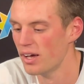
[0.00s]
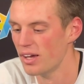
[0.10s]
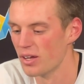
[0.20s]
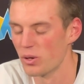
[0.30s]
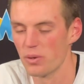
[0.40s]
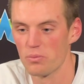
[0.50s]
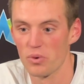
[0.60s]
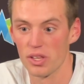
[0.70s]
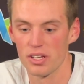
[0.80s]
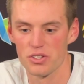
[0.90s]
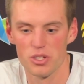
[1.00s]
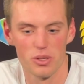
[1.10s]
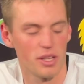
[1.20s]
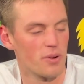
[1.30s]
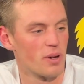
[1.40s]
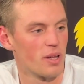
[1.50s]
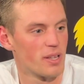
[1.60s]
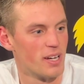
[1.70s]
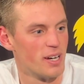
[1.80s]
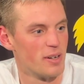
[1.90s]
you know, he really didn't shoot it that
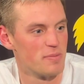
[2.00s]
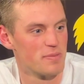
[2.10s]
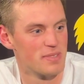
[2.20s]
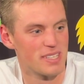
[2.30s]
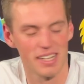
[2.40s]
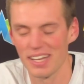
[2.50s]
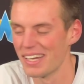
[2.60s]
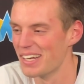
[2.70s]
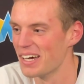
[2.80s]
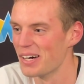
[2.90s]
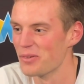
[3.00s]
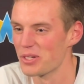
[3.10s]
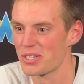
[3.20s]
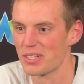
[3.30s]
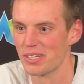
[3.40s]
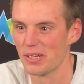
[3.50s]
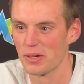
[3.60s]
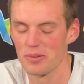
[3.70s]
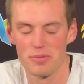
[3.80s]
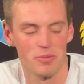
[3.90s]
well tonight, which, you know,
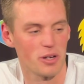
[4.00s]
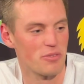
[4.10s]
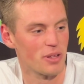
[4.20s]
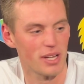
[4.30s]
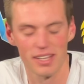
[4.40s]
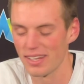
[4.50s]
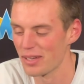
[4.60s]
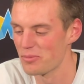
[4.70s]
it probably felt like he did.